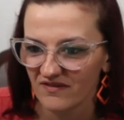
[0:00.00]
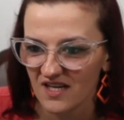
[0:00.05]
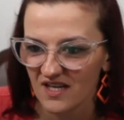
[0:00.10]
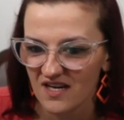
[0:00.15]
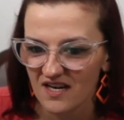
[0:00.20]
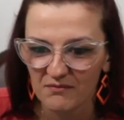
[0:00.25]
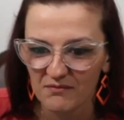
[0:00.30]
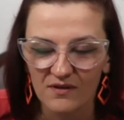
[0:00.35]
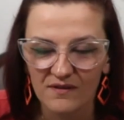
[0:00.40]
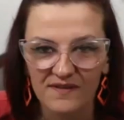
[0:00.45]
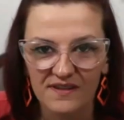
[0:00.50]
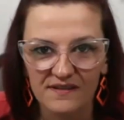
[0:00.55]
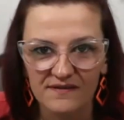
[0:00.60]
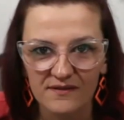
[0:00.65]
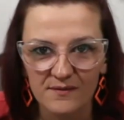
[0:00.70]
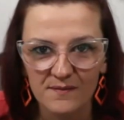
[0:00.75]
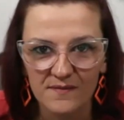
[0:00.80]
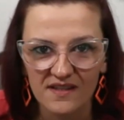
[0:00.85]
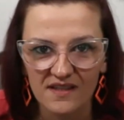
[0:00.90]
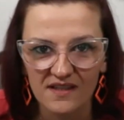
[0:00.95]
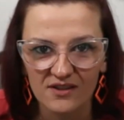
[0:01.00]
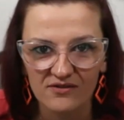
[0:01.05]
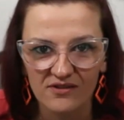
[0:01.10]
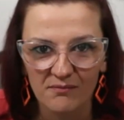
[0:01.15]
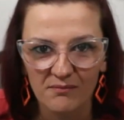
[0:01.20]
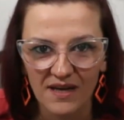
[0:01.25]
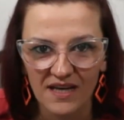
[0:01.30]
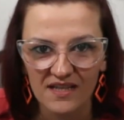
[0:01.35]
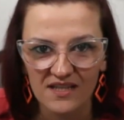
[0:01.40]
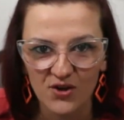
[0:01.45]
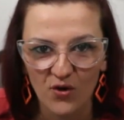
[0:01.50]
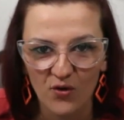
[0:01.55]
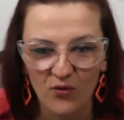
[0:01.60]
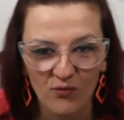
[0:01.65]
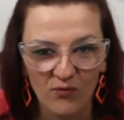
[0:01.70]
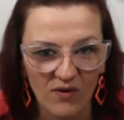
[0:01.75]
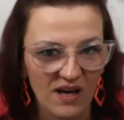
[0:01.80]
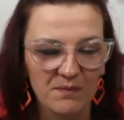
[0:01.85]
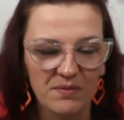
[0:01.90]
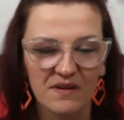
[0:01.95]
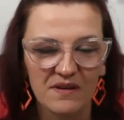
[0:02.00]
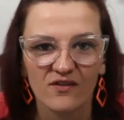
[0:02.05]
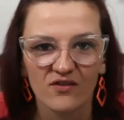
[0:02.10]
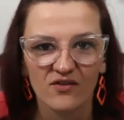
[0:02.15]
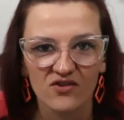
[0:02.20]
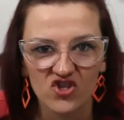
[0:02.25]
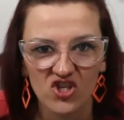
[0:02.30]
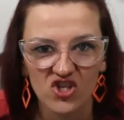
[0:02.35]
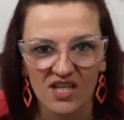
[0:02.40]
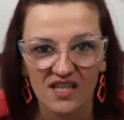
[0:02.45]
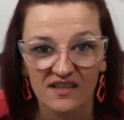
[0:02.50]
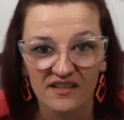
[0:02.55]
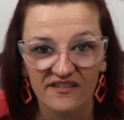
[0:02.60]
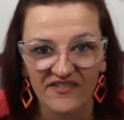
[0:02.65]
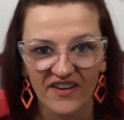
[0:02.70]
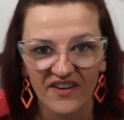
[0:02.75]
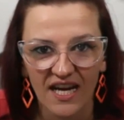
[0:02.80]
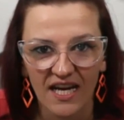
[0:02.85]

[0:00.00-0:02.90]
I moved here from Sacramento right before the shit hit the fan.